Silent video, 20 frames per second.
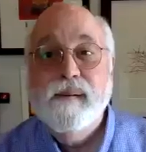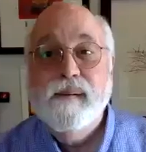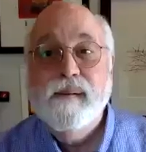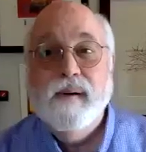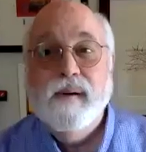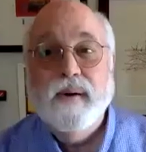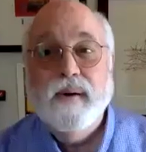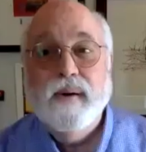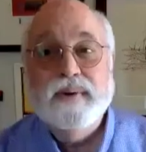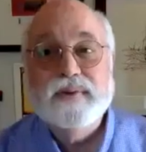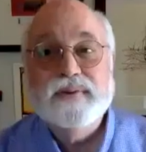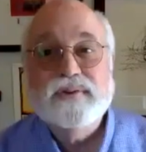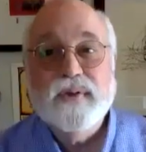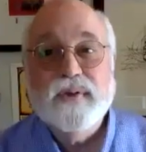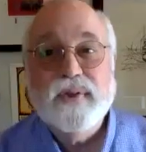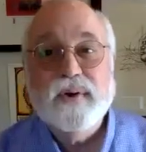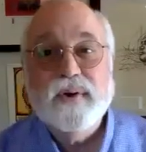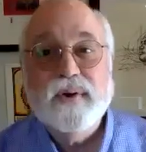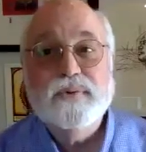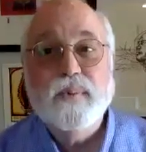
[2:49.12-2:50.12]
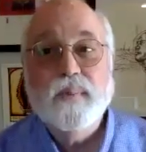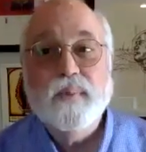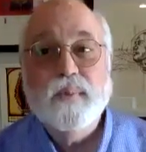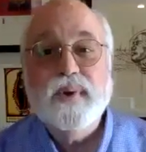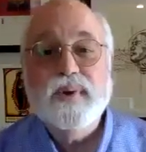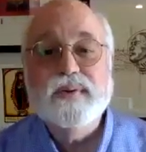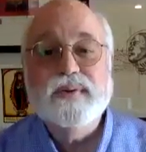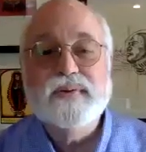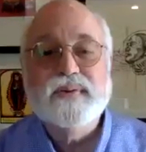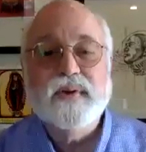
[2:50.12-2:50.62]
All right, so there's
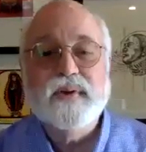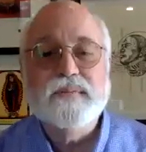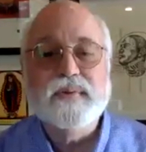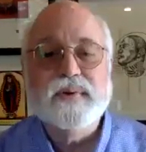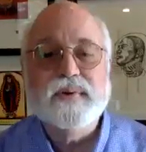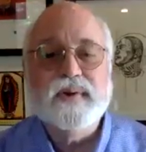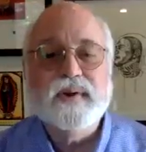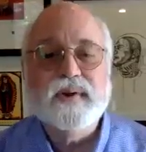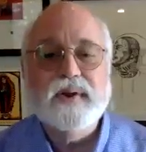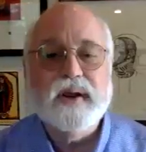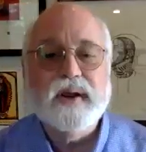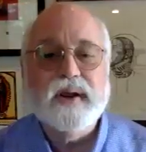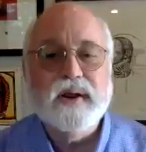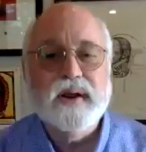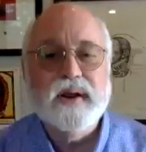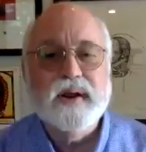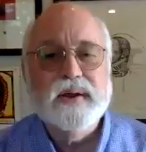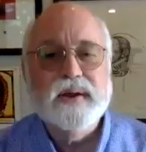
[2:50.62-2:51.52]
1:17,